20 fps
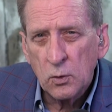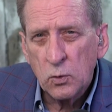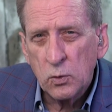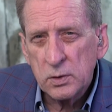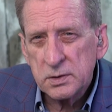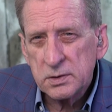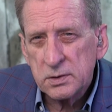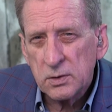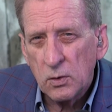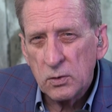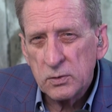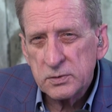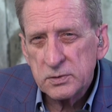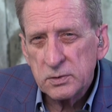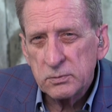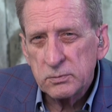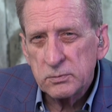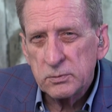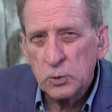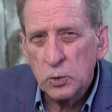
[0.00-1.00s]
Courts
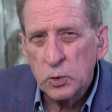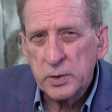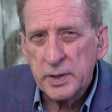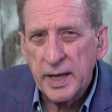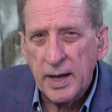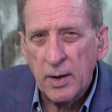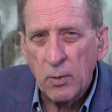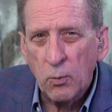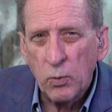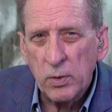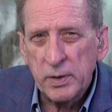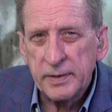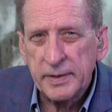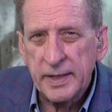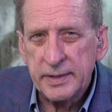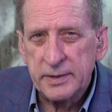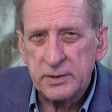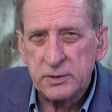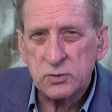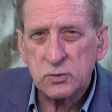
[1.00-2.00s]
also look at what
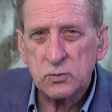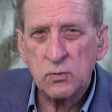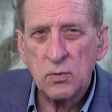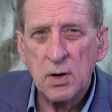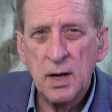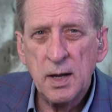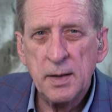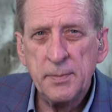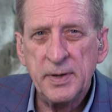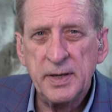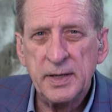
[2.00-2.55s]
they describe